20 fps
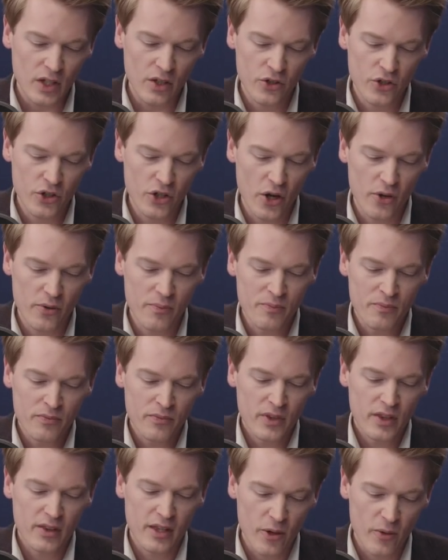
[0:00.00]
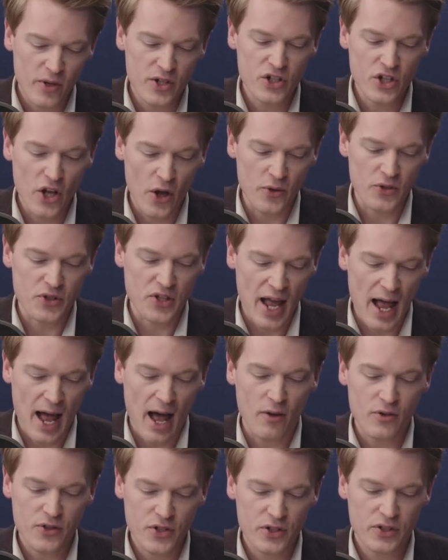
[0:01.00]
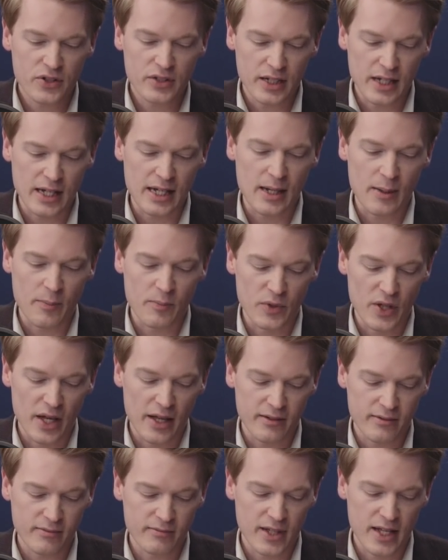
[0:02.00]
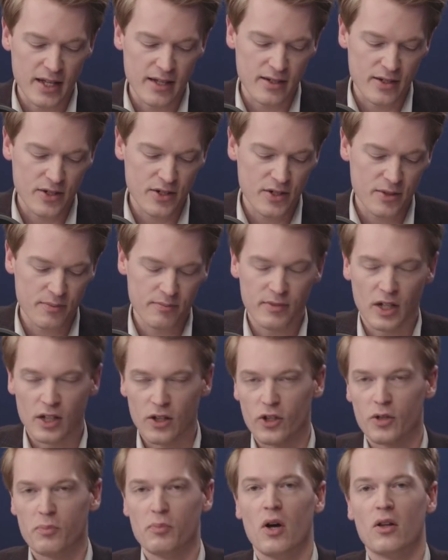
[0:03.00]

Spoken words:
there is no doubt that there's a lot of